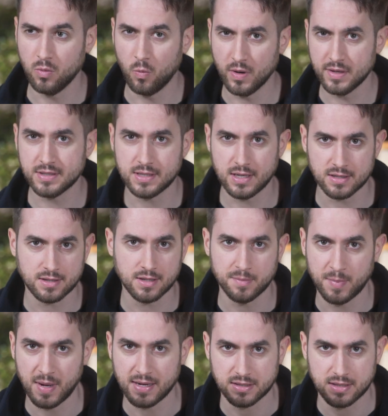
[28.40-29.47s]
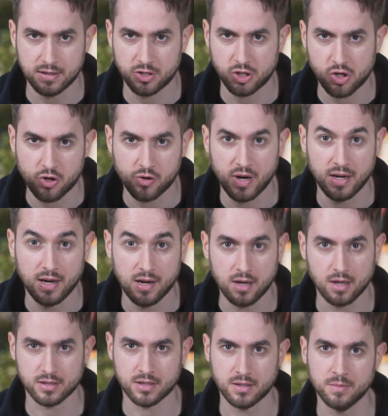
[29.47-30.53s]
when does it make sense to create a
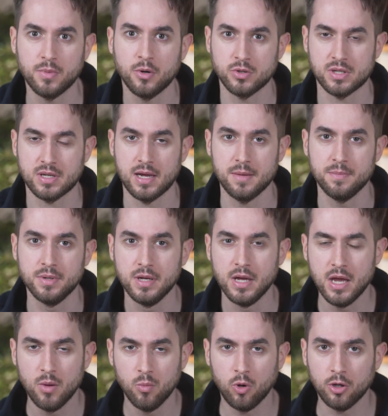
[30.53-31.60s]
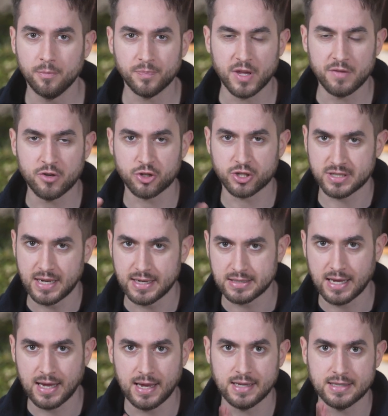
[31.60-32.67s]
custom post type? Well, if your site
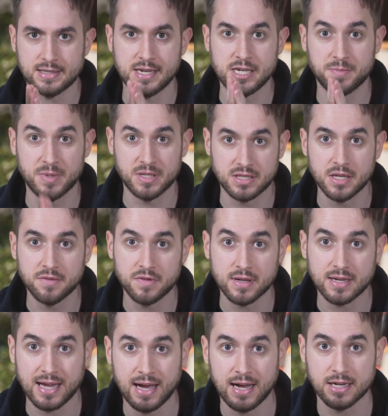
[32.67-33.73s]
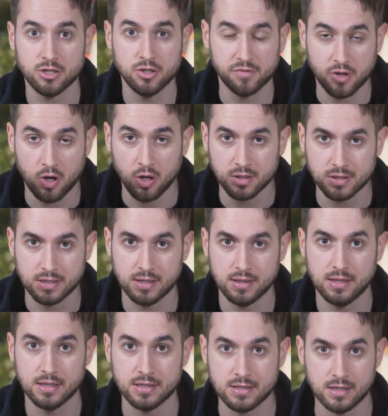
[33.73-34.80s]
has a specific kind of content
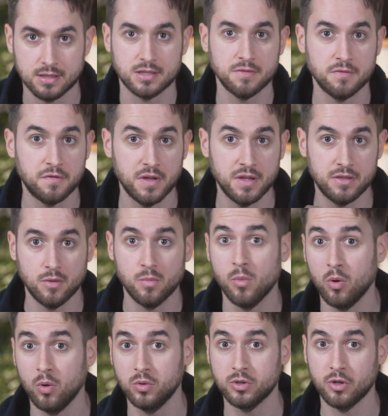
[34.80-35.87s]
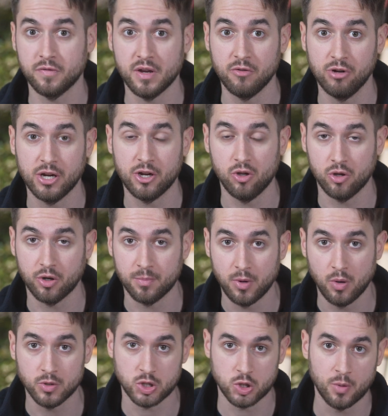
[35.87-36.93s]
that doesn't fit the mold of a regular
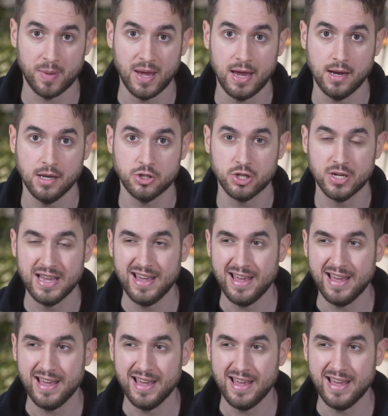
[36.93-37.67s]
post or page,